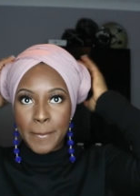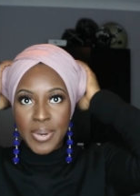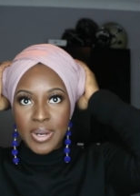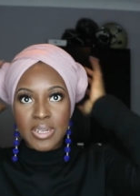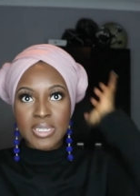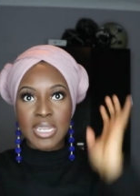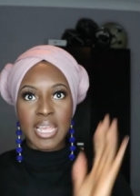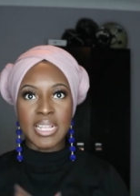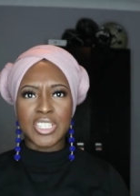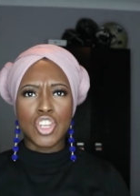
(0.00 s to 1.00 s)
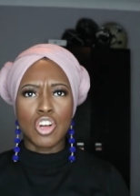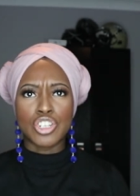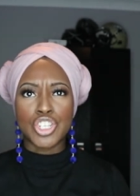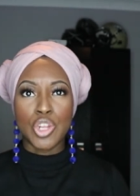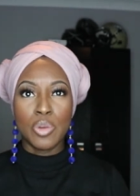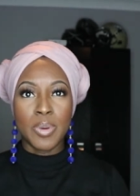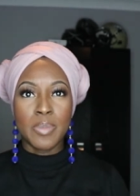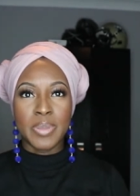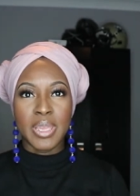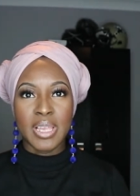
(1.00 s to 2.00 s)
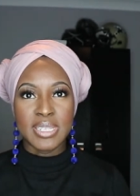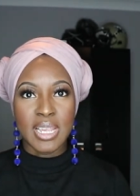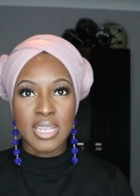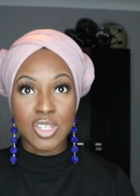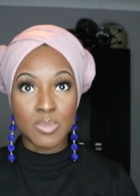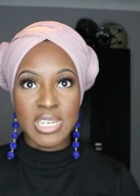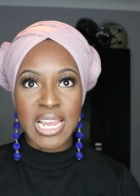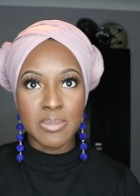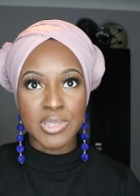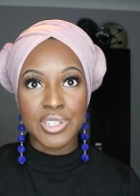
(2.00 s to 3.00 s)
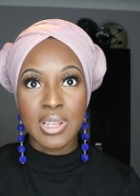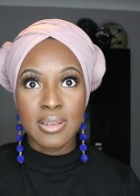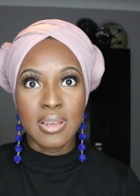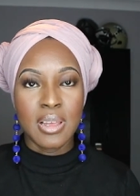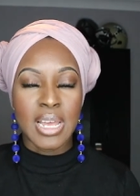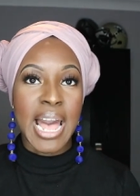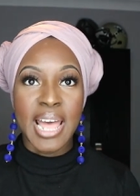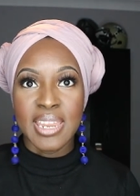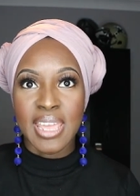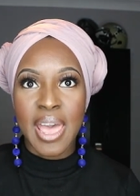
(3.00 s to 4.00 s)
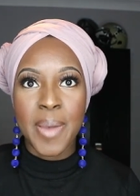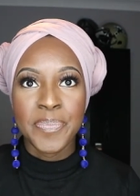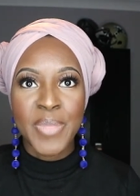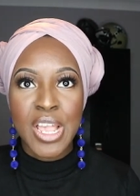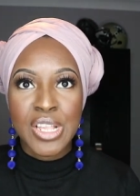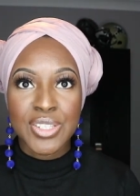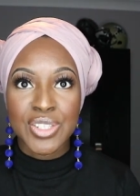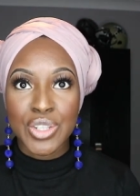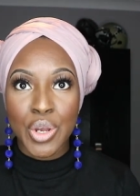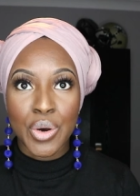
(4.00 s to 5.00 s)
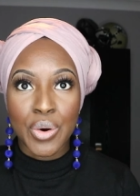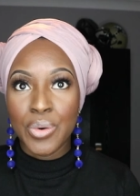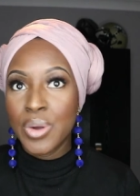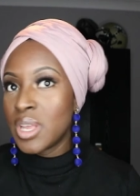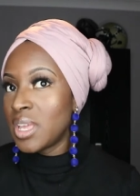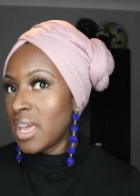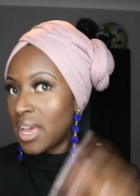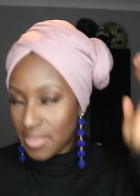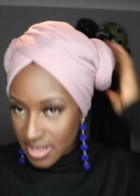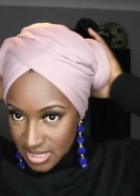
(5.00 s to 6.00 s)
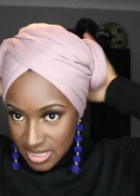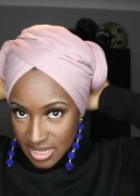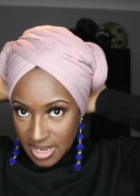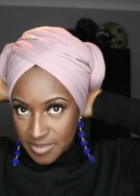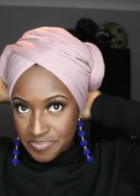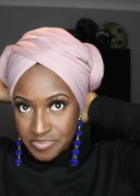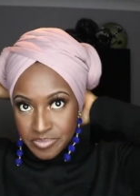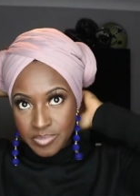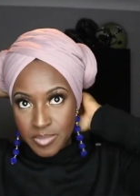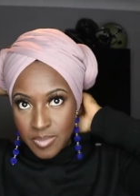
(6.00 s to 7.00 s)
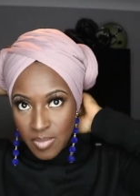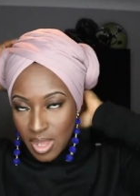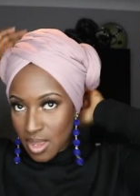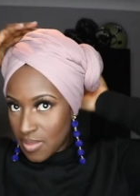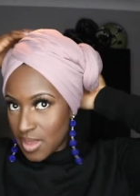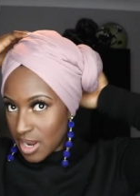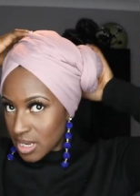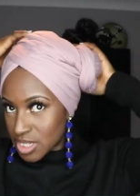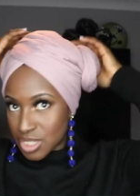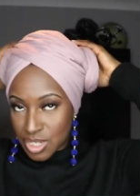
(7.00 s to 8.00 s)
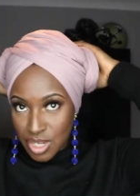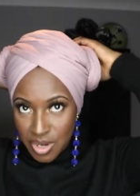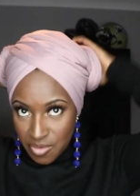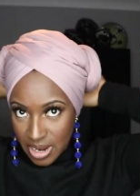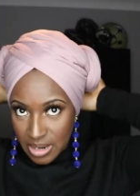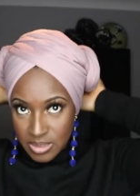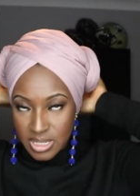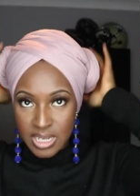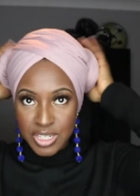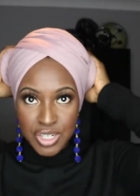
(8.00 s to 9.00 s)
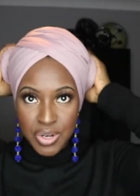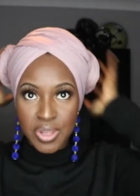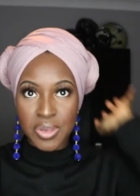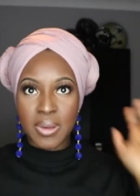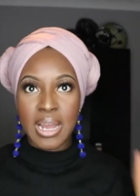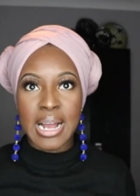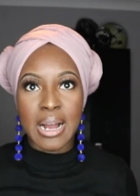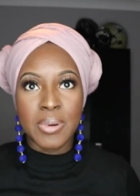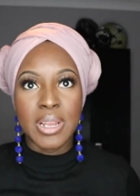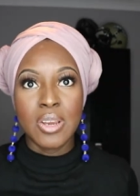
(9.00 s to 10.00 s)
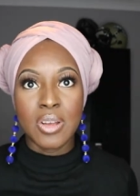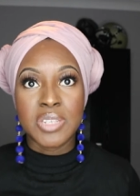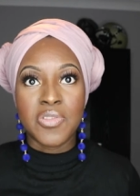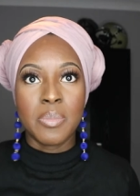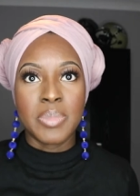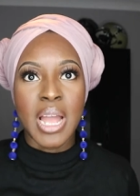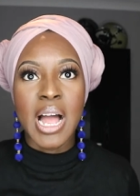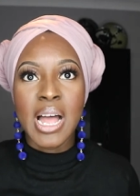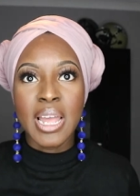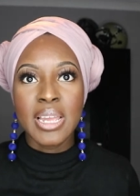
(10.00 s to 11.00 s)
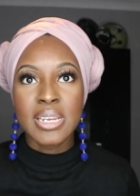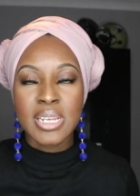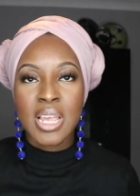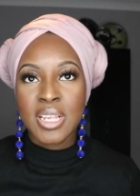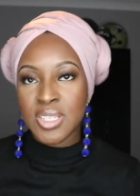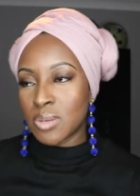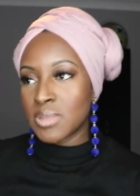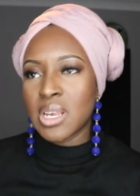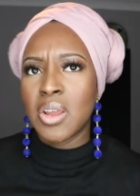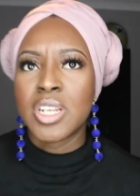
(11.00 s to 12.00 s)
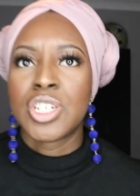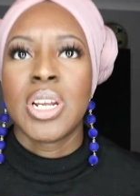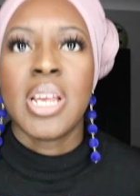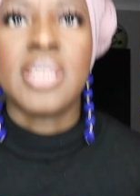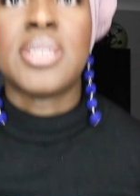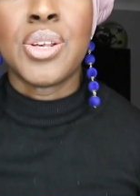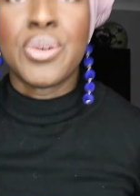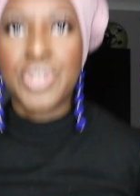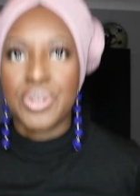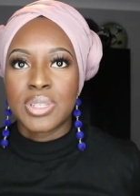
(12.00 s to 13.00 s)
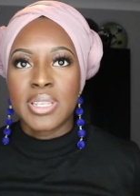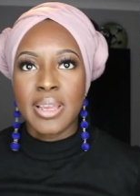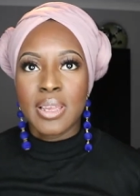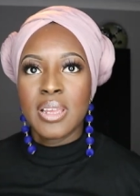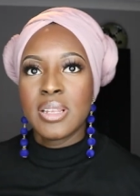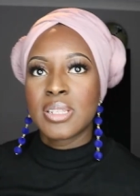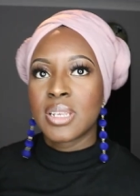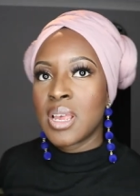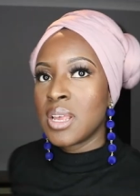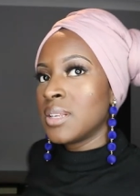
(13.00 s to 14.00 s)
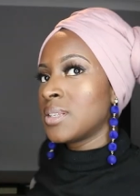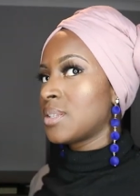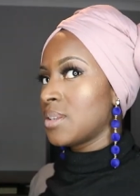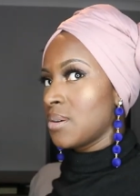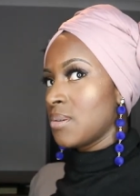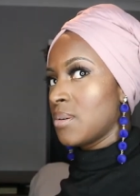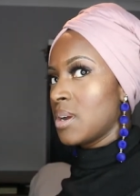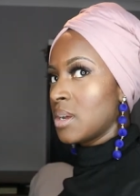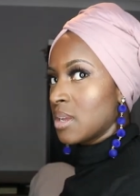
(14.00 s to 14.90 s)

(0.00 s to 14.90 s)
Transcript: but it's not too bumpy as it sometimes can get. So yeah, this is it. And then I'll just turn around and show you how it looks from behind. So I'm sat on a chair, so 2 seconds. So